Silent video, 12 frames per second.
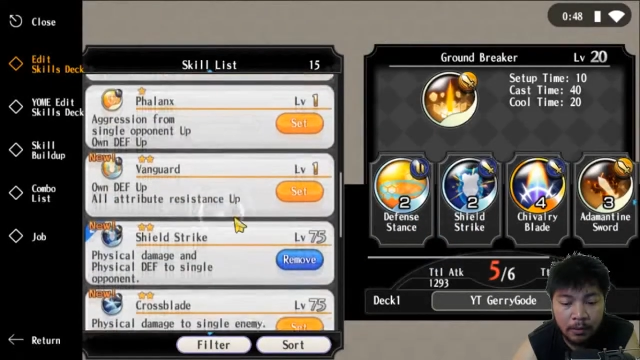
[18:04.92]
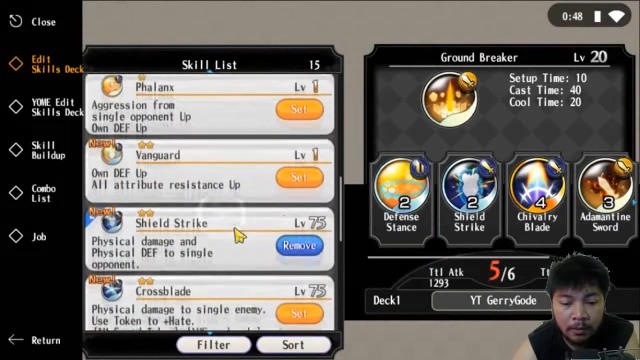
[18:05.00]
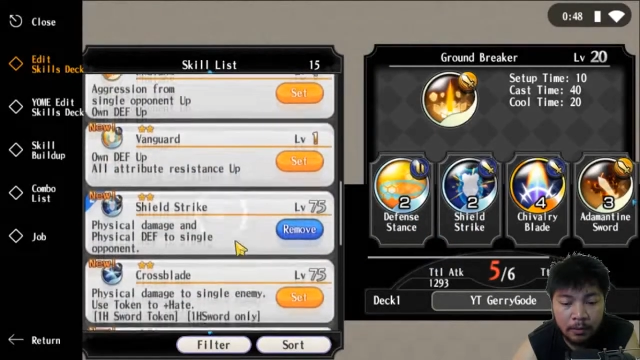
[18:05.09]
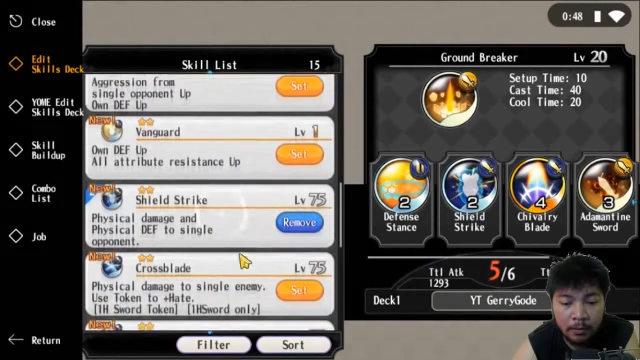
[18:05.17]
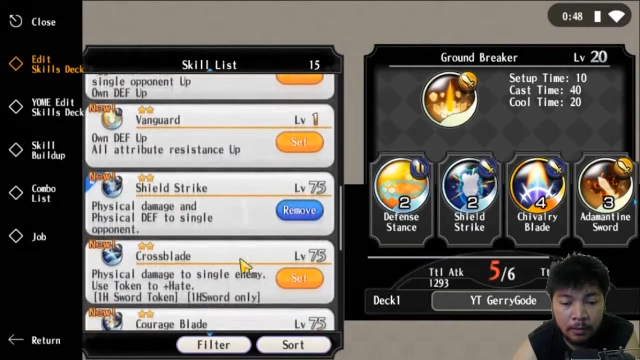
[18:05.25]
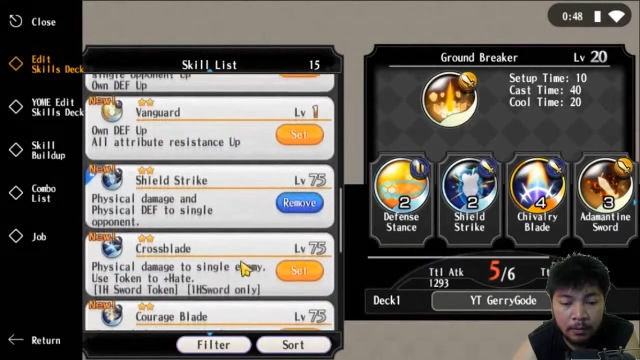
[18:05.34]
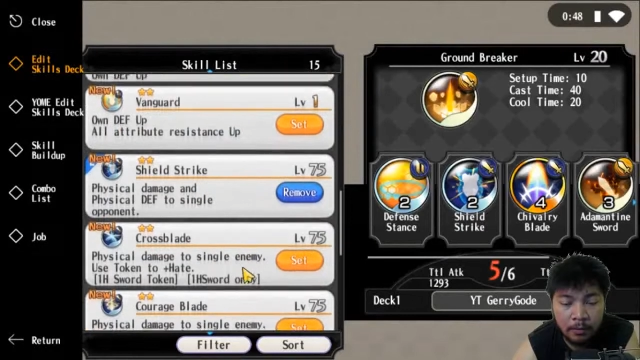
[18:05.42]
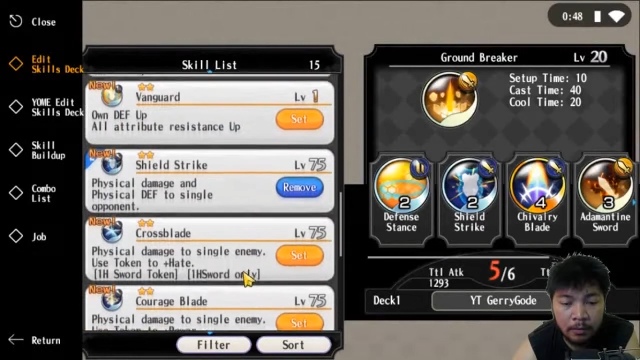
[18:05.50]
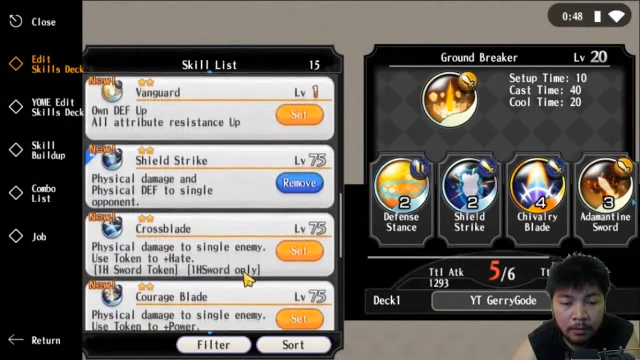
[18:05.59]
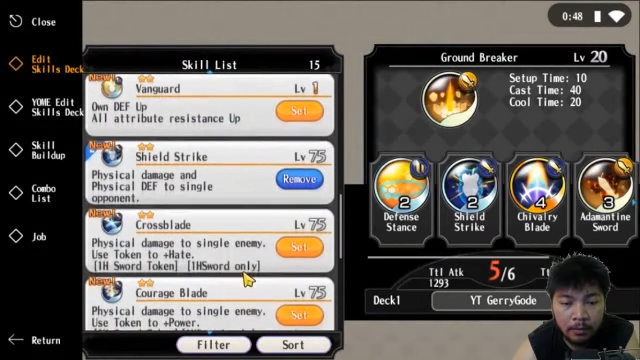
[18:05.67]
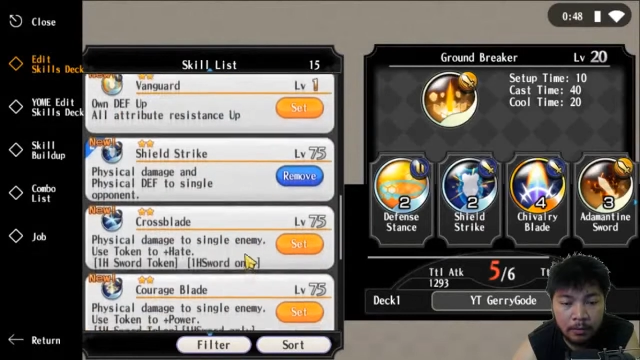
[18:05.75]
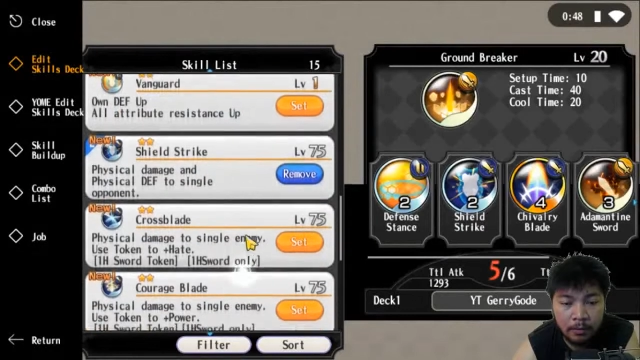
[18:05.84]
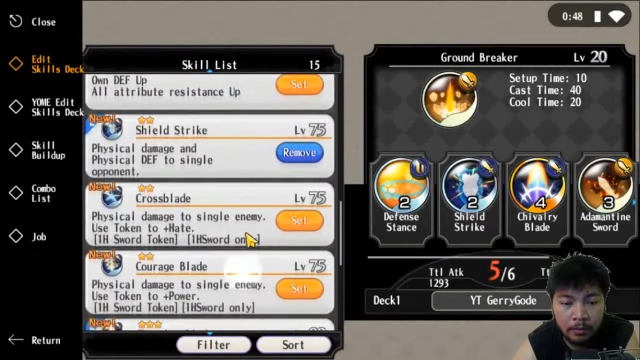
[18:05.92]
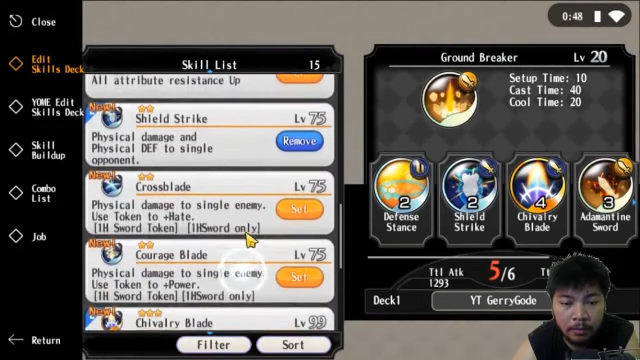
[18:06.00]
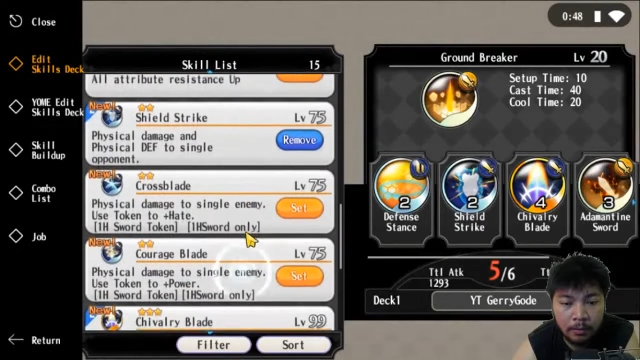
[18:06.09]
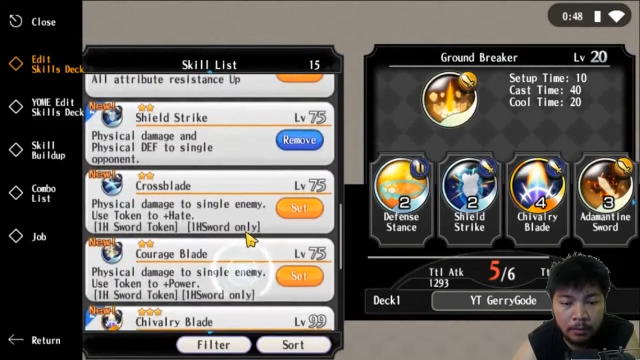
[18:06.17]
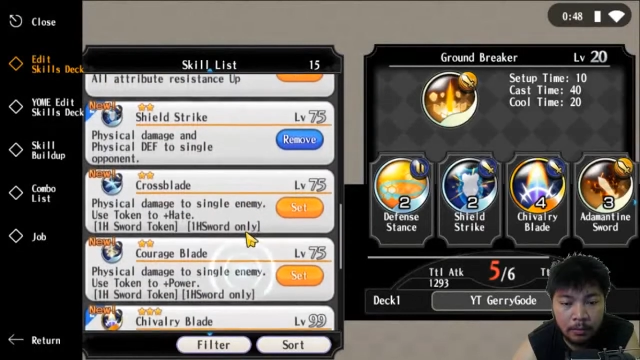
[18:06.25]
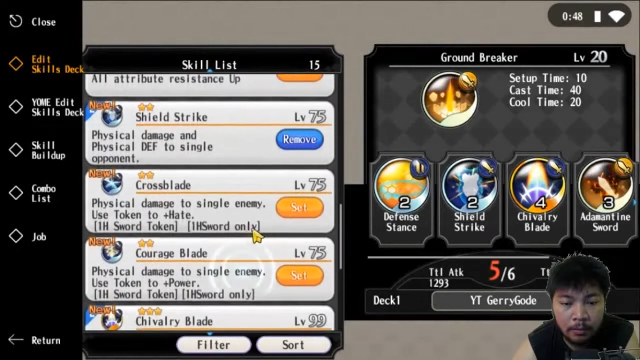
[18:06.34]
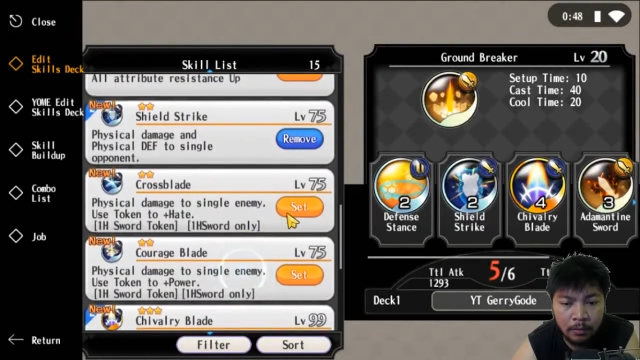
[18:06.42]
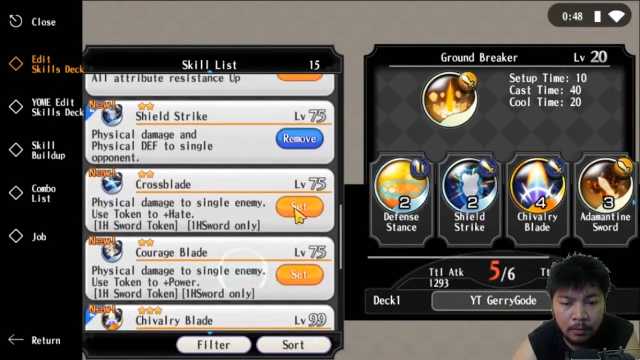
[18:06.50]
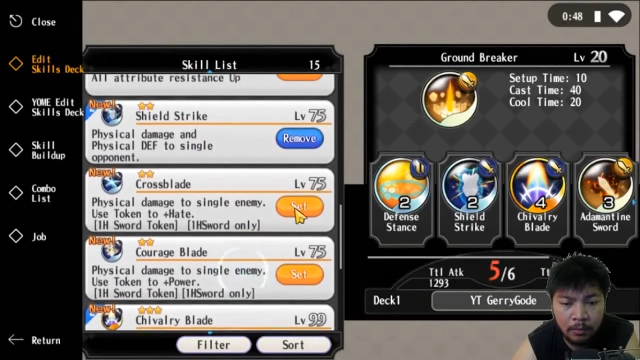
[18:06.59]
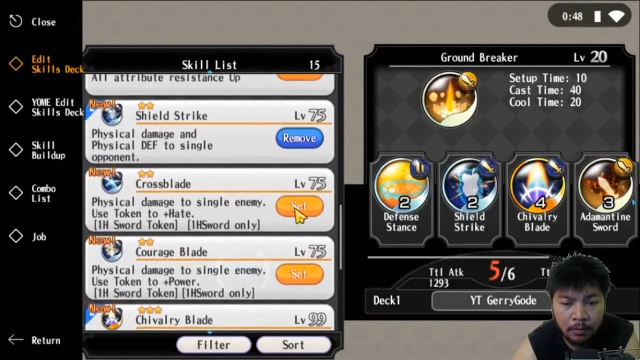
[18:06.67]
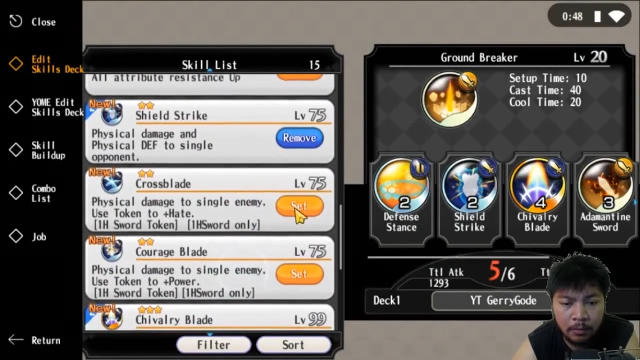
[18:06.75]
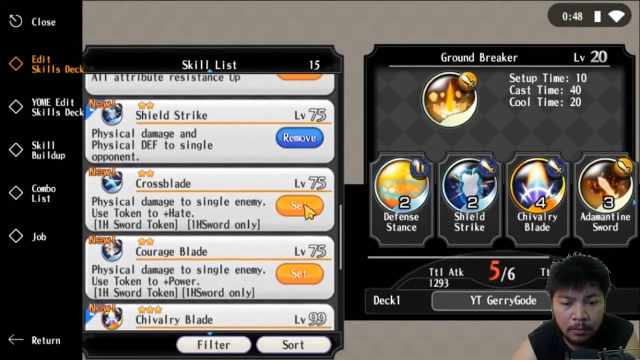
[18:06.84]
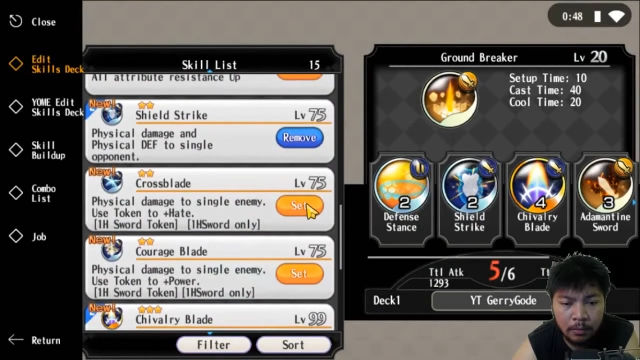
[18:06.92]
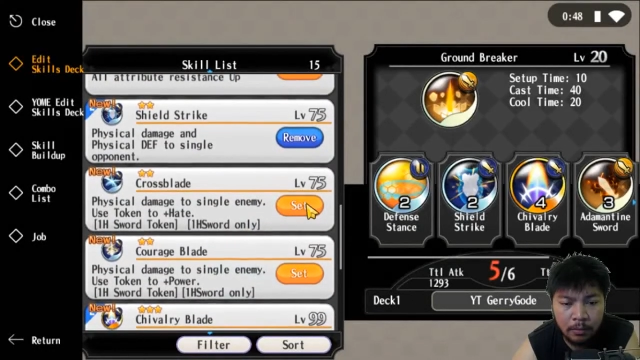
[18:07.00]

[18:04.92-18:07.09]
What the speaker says: No one is speaking in this clip.